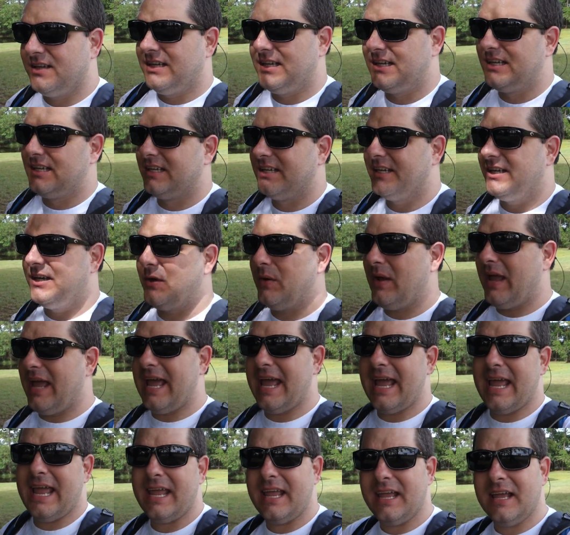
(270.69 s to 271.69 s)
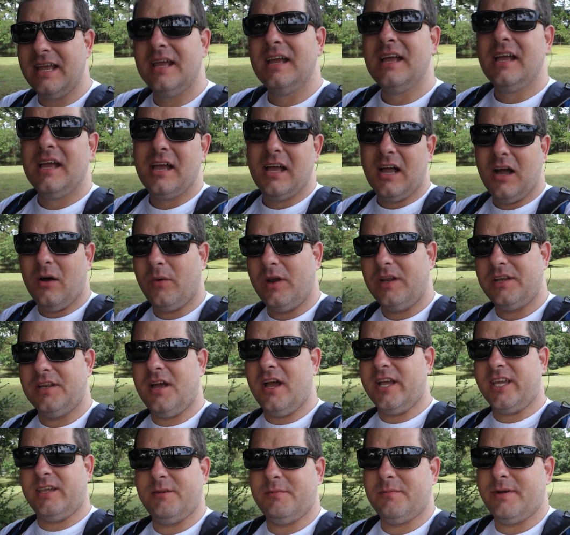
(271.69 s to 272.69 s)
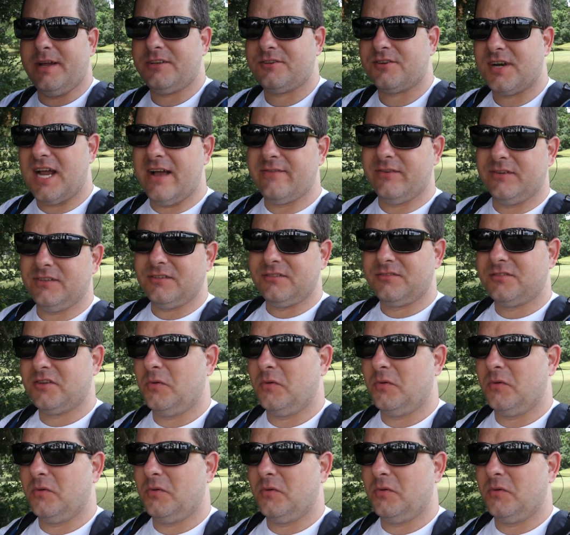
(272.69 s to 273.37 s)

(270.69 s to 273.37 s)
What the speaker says: You know, A, I want to document my travels,